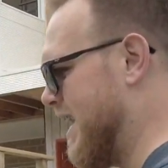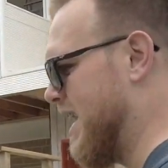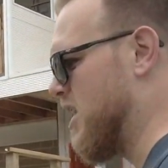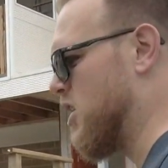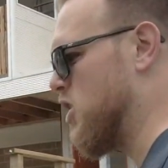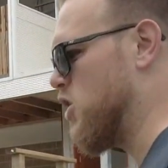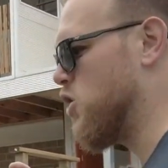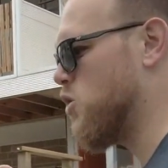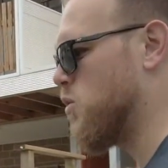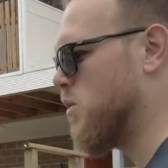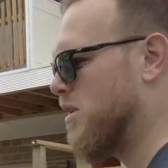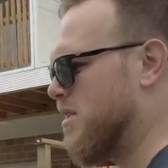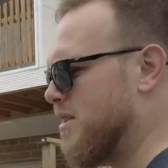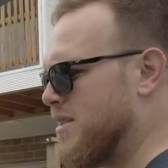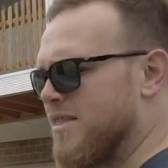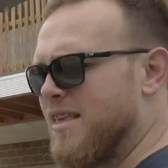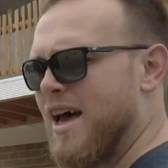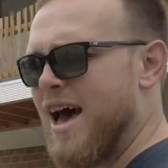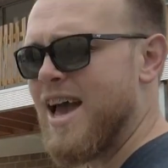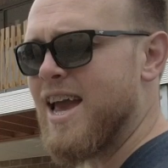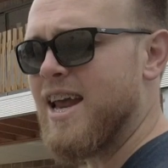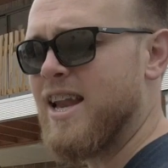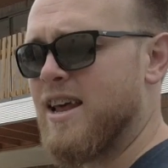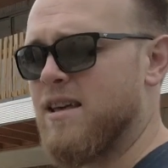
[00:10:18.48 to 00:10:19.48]
in a new
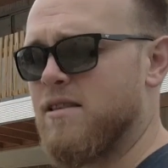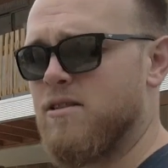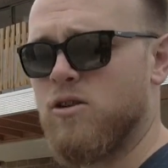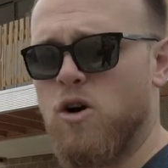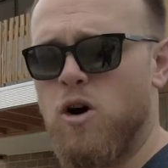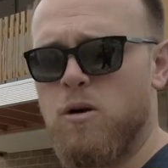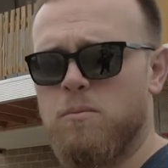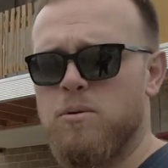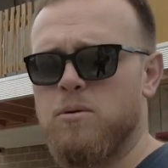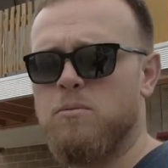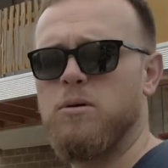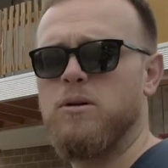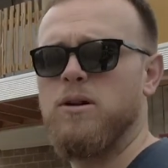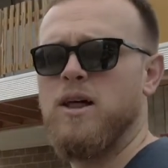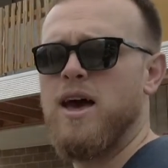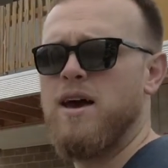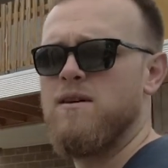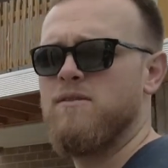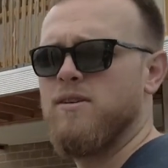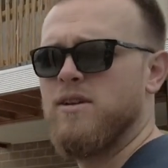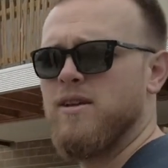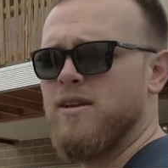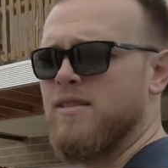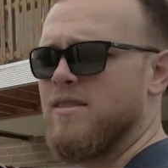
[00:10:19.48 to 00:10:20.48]
estate as comparable
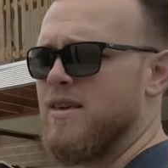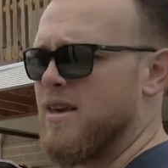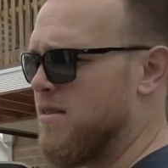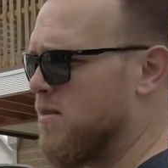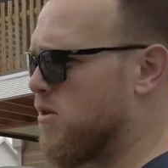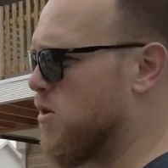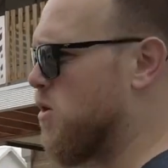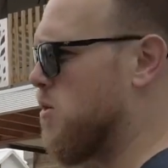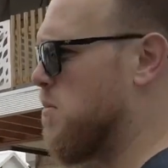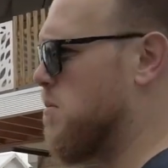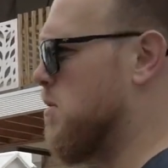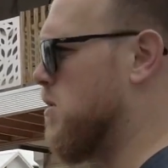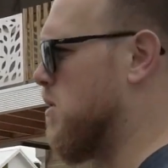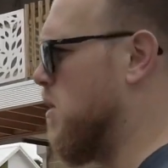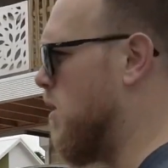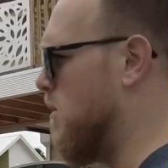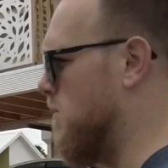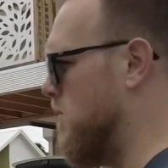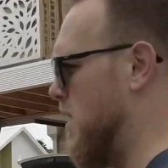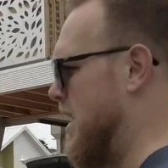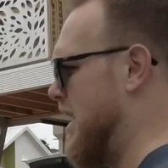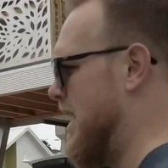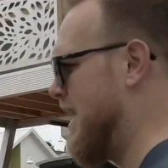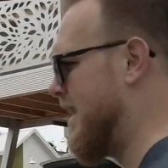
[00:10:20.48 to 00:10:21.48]
evidence in terms
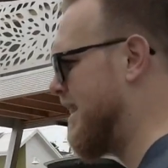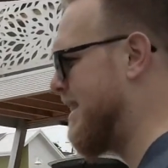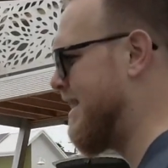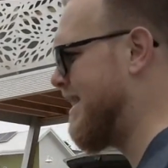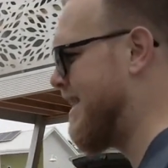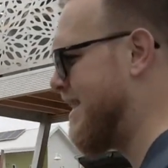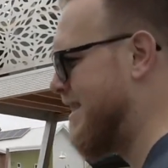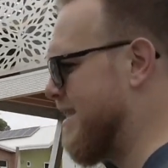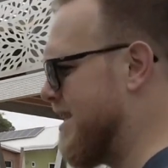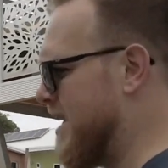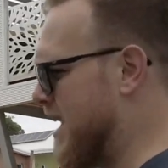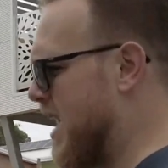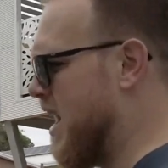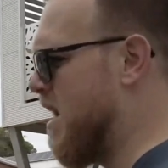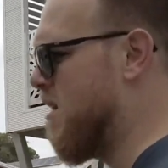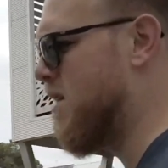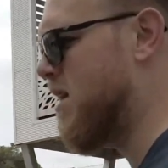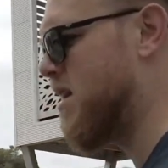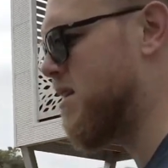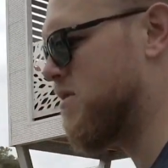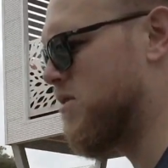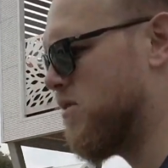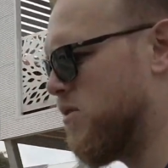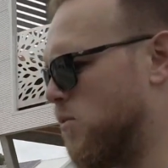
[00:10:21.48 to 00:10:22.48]
of an existing
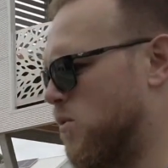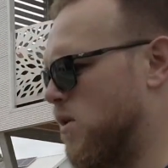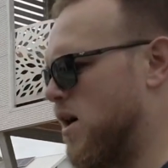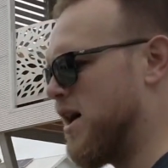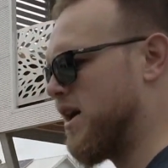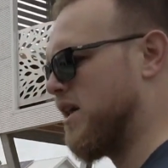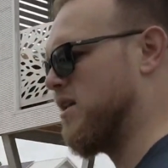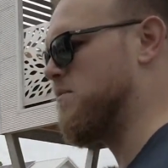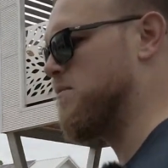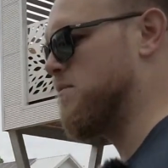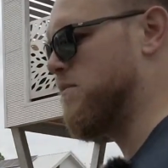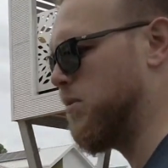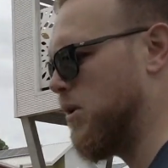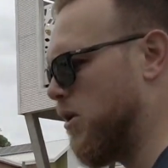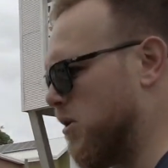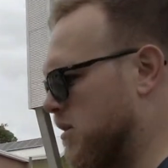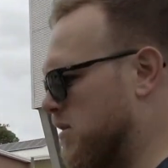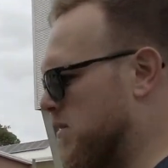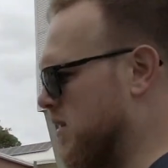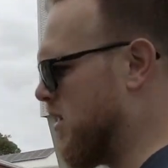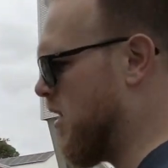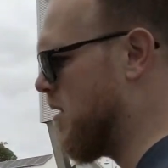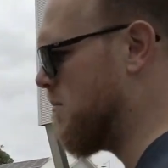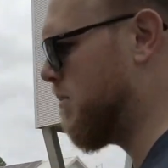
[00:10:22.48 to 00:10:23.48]
area. So the White Gum
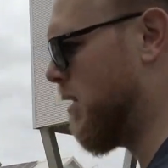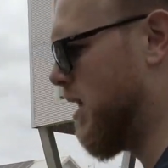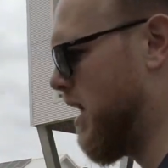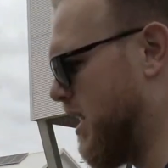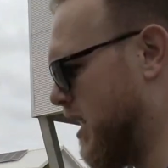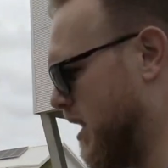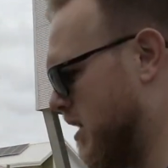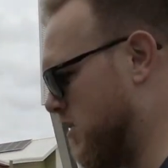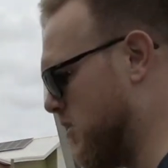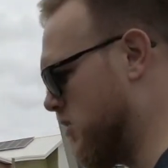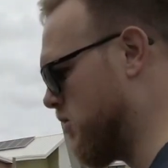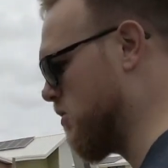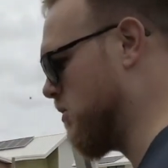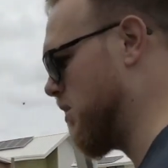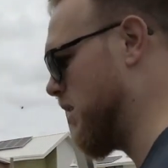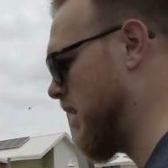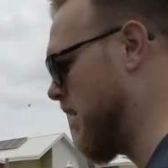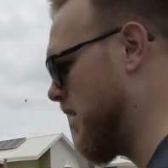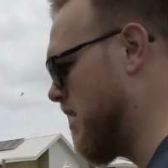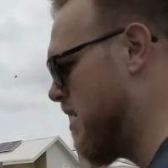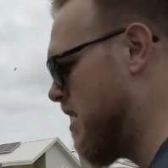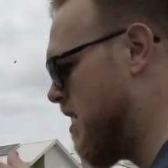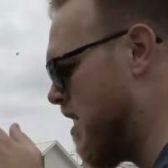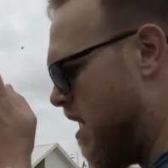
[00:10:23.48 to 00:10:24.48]
blocks that I'm planning on
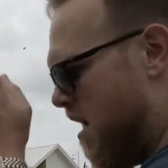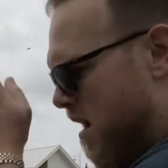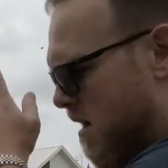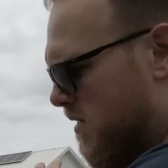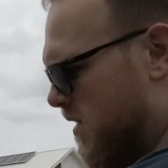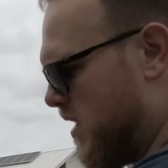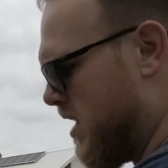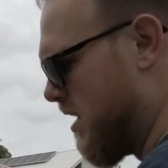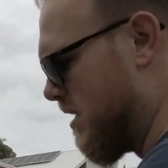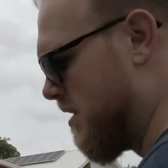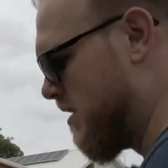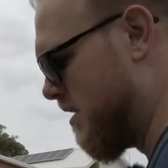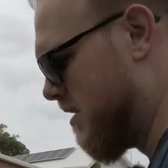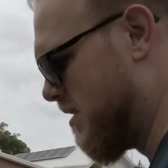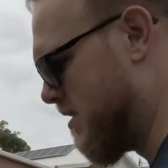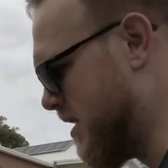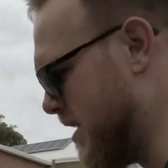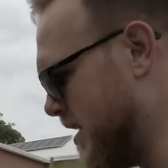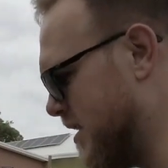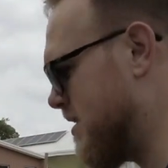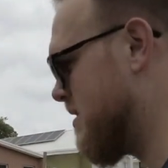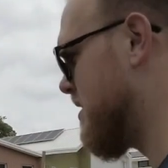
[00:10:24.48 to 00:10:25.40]
doing are in the existing